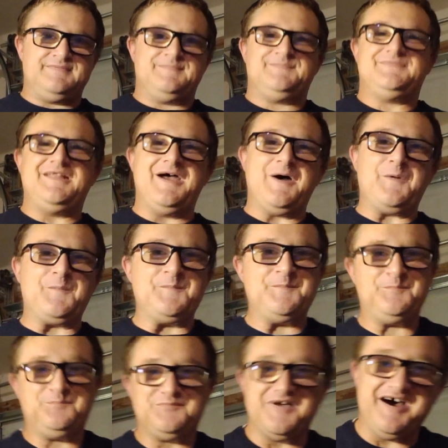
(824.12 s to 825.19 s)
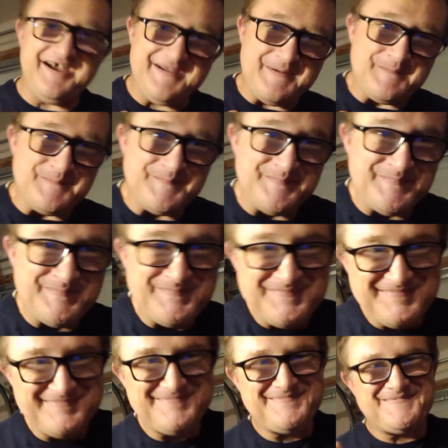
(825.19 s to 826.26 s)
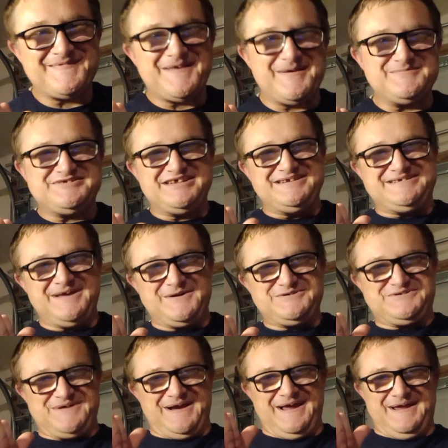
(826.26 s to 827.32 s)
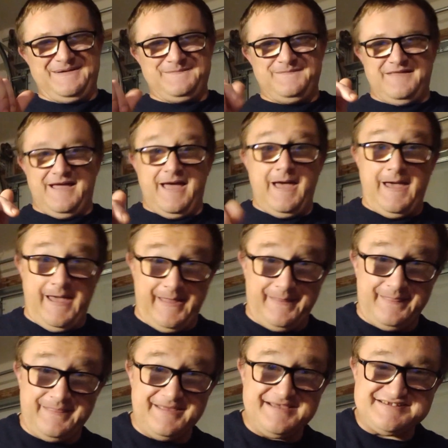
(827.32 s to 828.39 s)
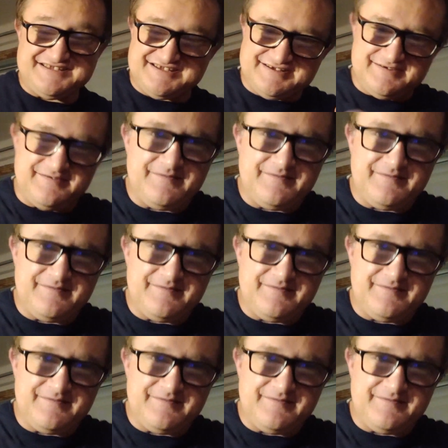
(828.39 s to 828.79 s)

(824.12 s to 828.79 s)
Now, I am Z-Town Train, and this